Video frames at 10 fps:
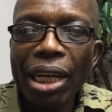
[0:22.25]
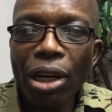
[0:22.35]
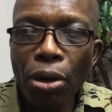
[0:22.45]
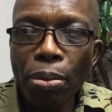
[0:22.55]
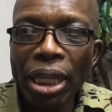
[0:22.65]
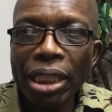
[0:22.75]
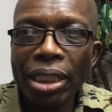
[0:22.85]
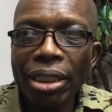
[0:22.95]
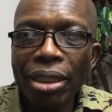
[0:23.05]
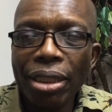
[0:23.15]

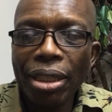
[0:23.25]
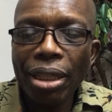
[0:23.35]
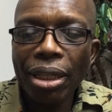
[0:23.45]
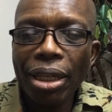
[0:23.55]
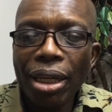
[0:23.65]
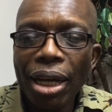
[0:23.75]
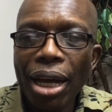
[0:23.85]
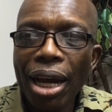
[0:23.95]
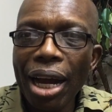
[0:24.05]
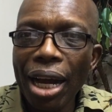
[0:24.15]
comment,
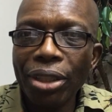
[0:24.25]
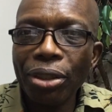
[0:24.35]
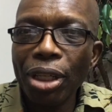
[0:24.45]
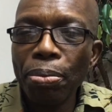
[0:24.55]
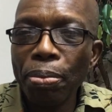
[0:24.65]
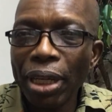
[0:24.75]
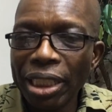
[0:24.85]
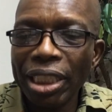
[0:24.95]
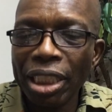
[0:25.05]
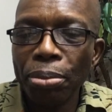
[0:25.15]
actually
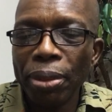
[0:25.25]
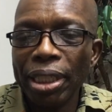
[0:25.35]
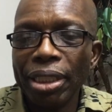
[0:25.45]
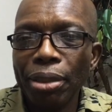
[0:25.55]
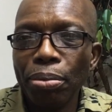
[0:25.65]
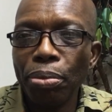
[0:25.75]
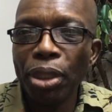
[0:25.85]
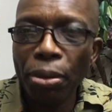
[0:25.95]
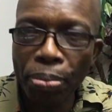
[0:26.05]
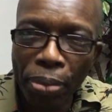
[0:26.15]
participate,
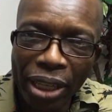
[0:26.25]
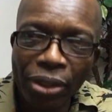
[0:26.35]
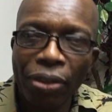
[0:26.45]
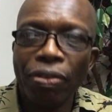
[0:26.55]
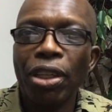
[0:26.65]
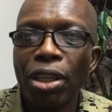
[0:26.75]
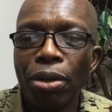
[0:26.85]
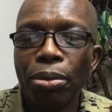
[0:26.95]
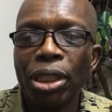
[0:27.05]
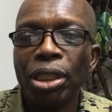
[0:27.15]
be part of the
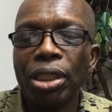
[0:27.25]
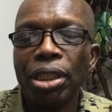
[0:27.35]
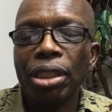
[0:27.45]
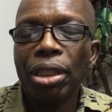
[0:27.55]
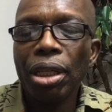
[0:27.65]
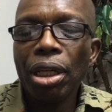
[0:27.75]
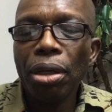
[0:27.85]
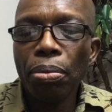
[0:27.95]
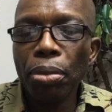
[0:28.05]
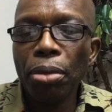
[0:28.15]
community,
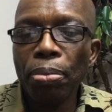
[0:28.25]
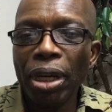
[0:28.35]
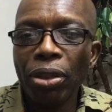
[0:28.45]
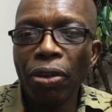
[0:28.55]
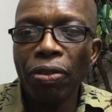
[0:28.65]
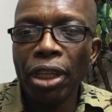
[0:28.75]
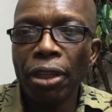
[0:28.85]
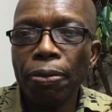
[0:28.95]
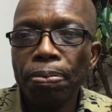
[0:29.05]
be part of the